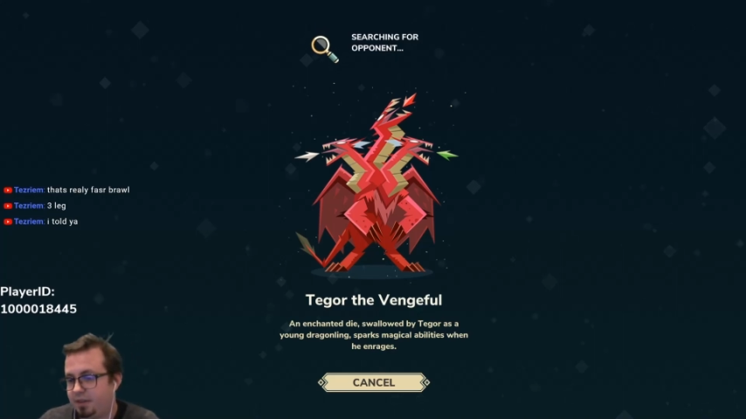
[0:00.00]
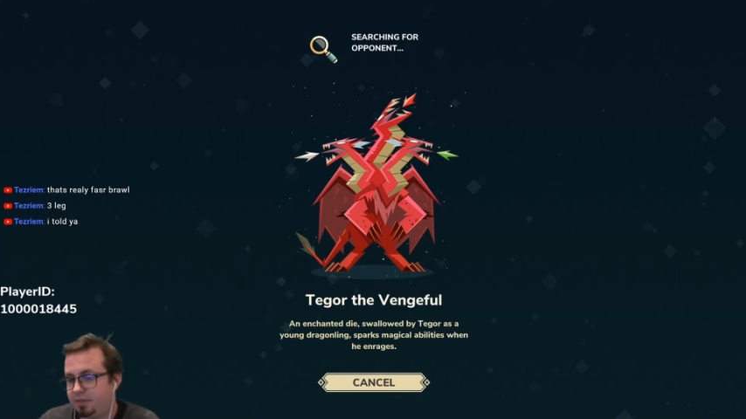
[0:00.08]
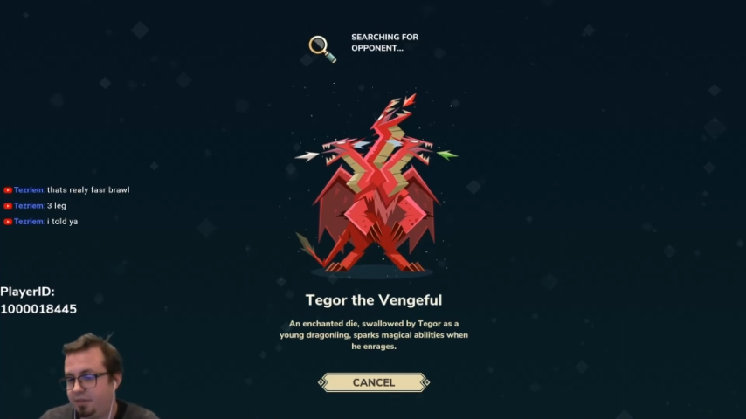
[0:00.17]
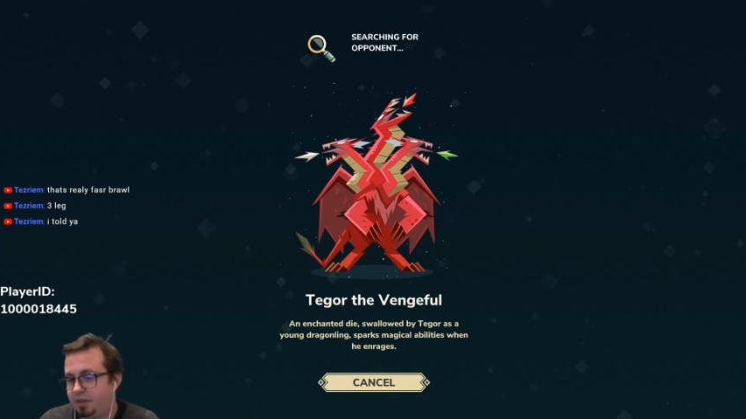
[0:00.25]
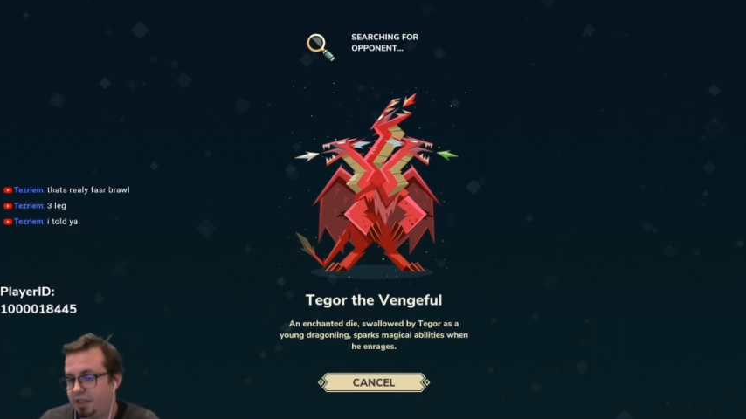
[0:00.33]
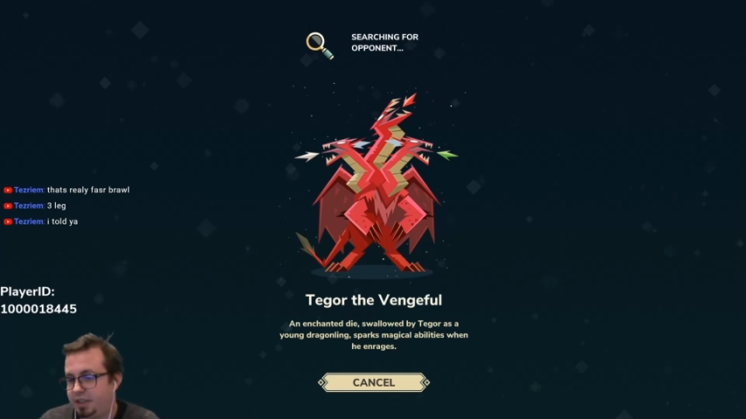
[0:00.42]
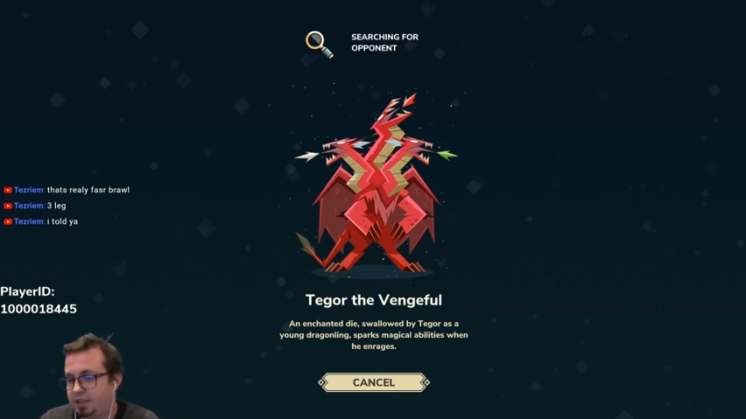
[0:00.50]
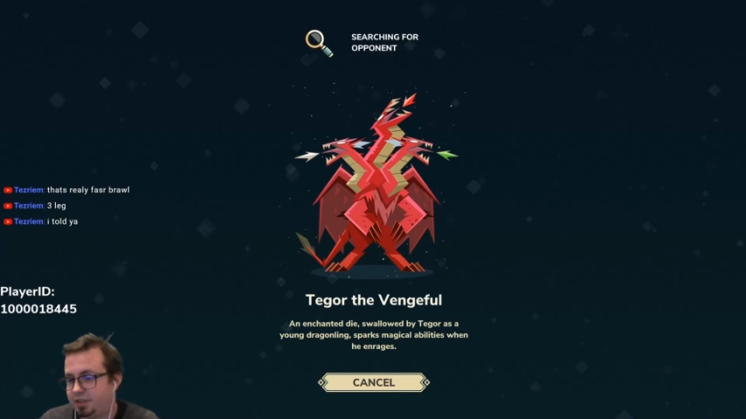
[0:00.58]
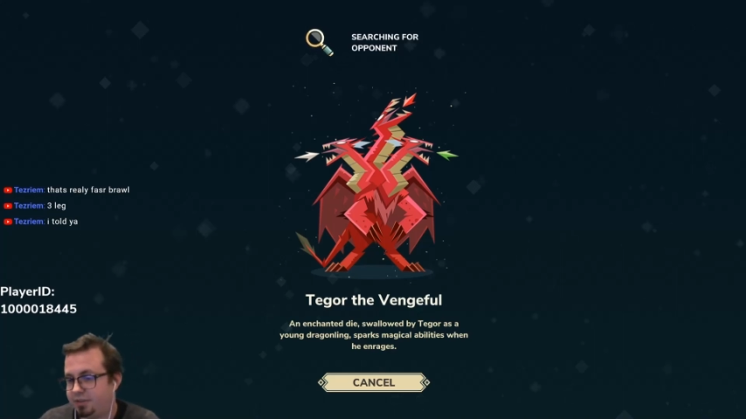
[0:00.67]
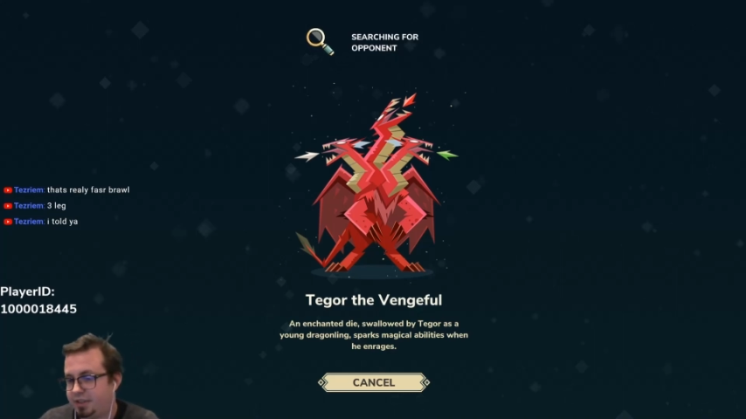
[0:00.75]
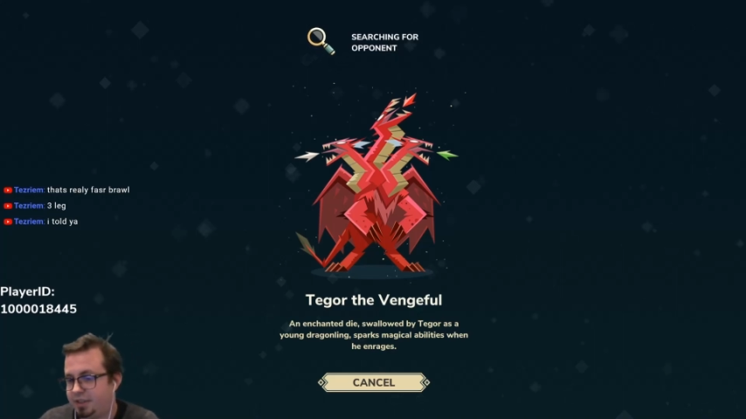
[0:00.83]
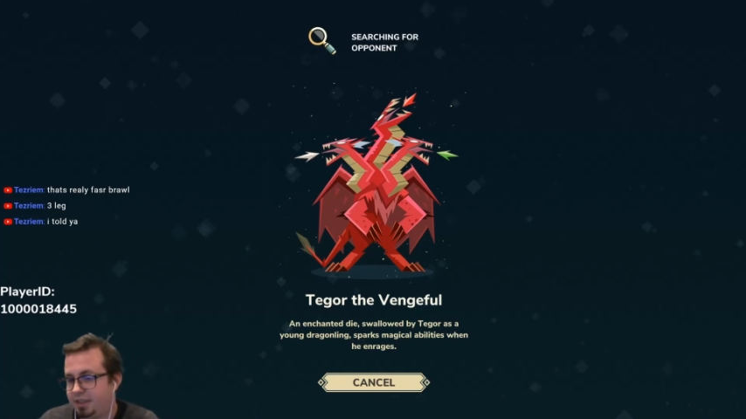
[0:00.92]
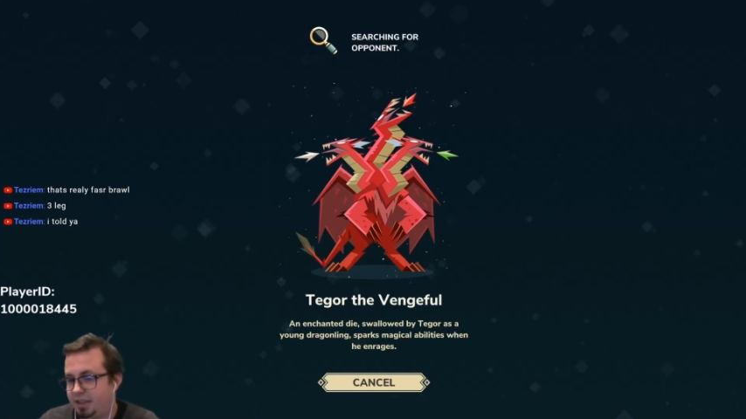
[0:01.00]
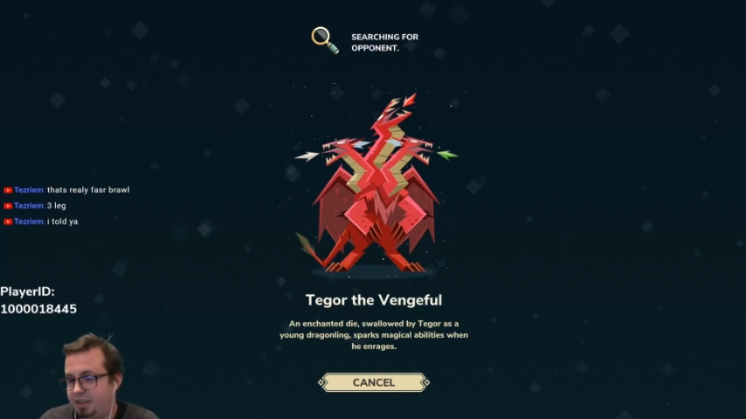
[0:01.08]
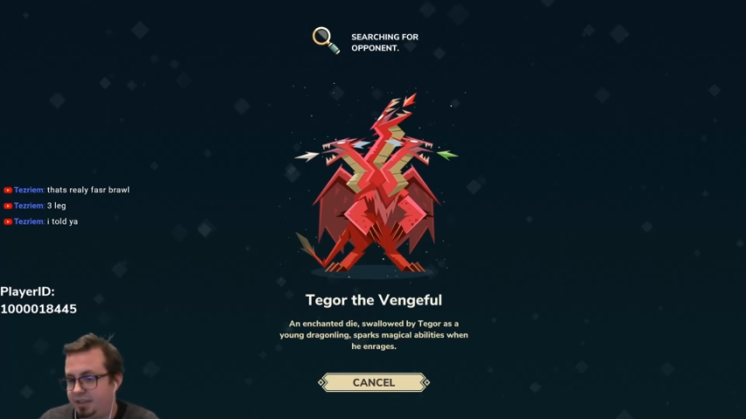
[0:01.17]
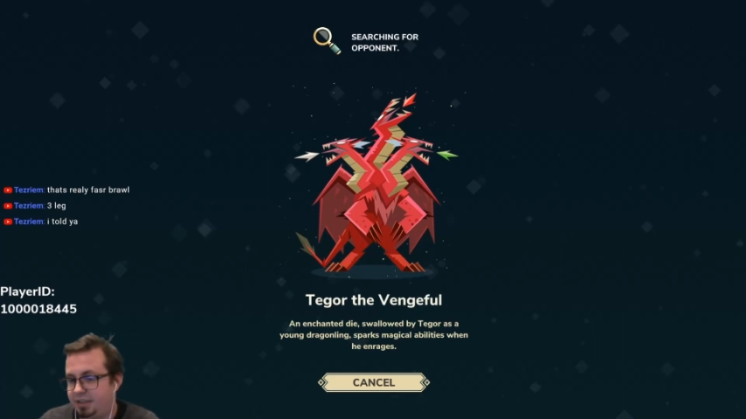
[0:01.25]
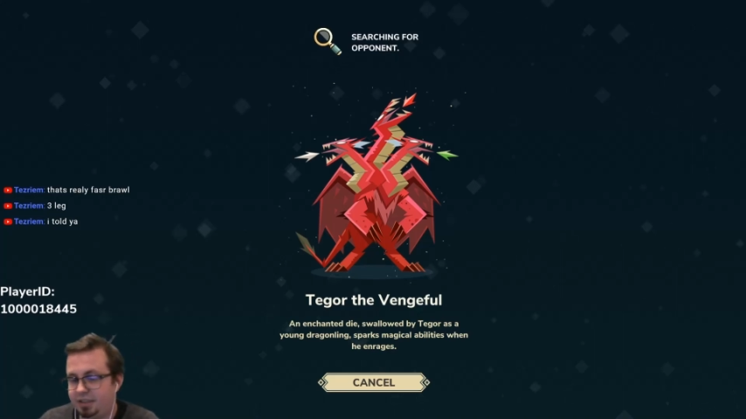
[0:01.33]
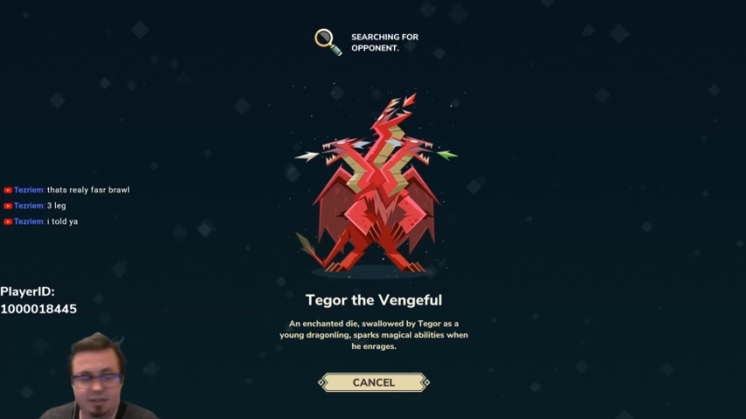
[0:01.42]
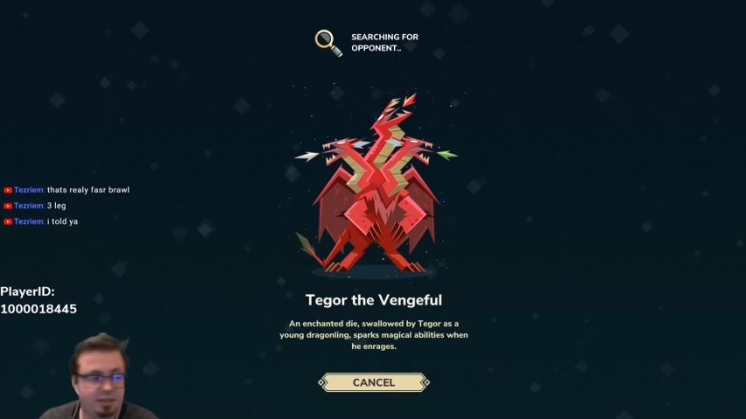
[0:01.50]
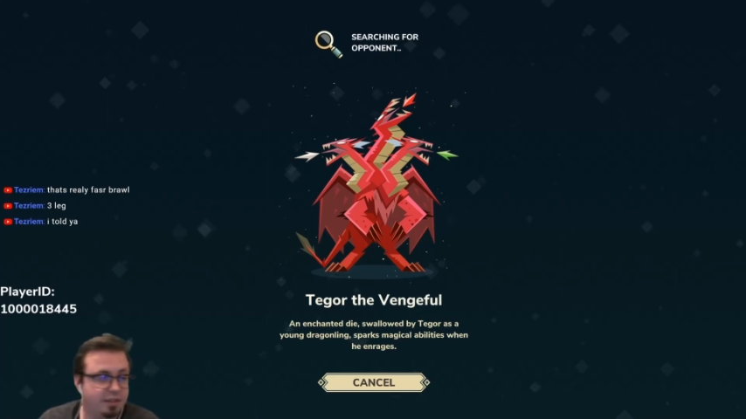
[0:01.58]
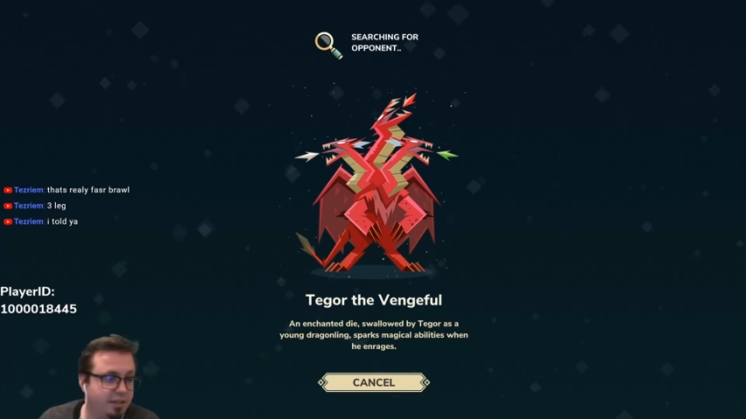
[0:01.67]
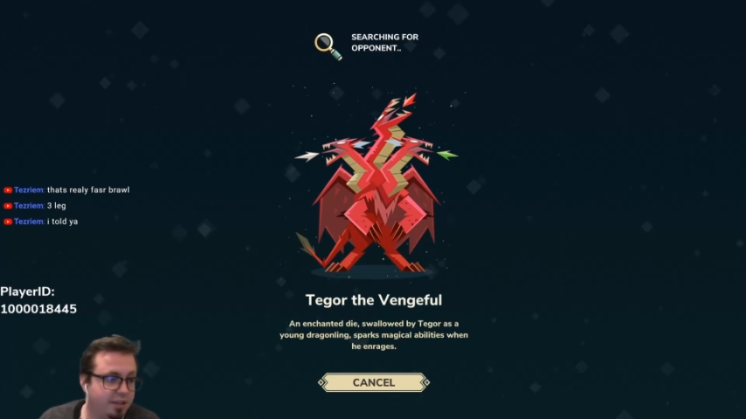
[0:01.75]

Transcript: If you're interested, I just